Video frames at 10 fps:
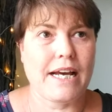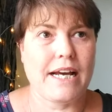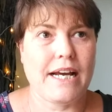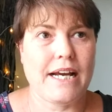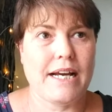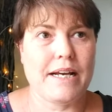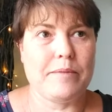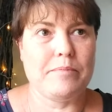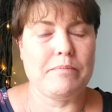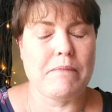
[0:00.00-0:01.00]

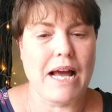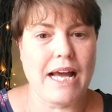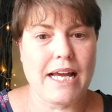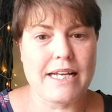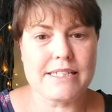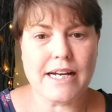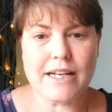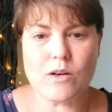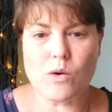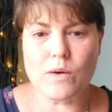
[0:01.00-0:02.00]
Um, and
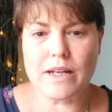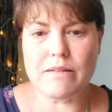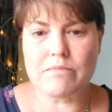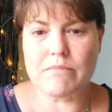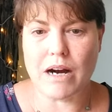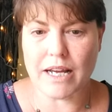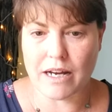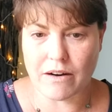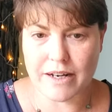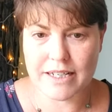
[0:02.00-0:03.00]
I call in my
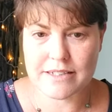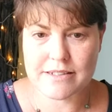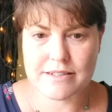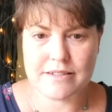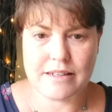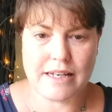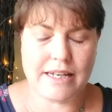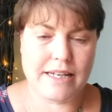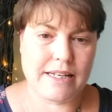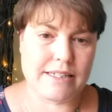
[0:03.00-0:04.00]
guides
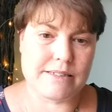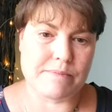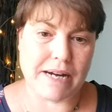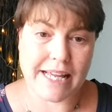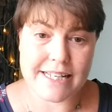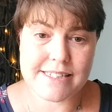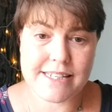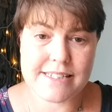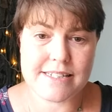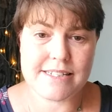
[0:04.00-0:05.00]
and my
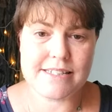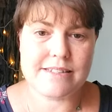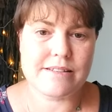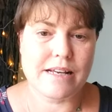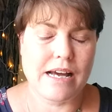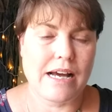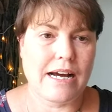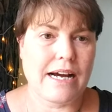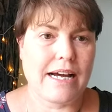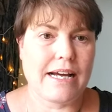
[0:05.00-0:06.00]
ancestors,
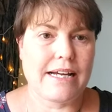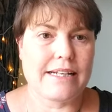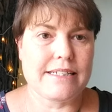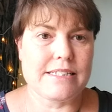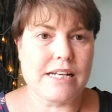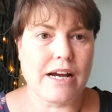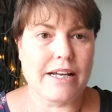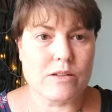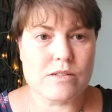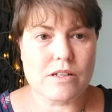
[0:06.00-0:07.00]
and
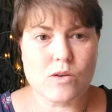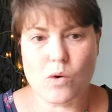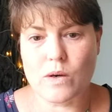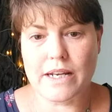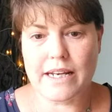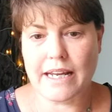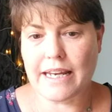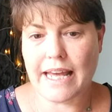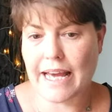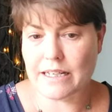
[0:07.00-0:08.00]
I also call in
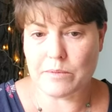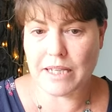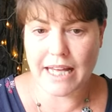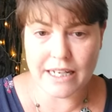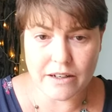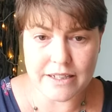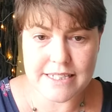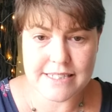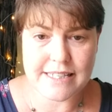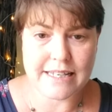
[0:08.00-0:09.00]
any animal
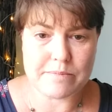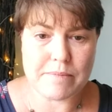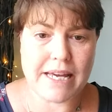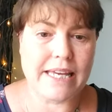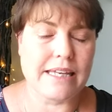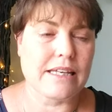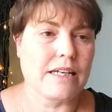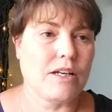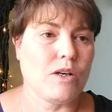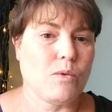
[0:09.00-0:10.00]
allies that may
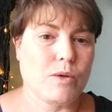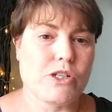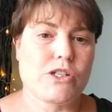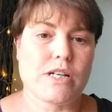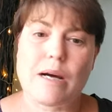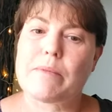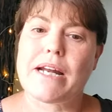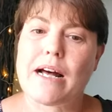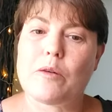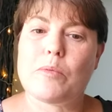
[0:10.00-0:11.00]
wish to come
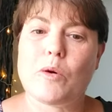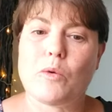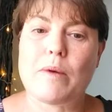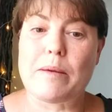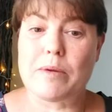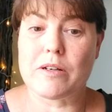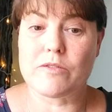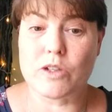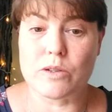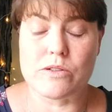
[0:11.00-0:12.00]
and help or may be
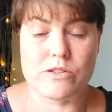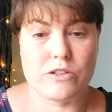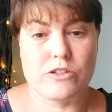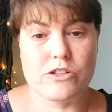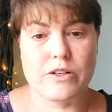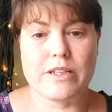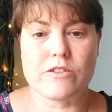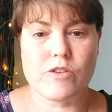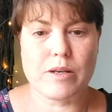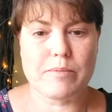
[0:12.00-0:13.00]
of use during the
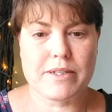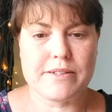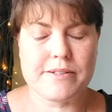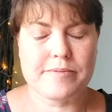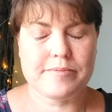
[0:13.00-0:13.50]
treatment.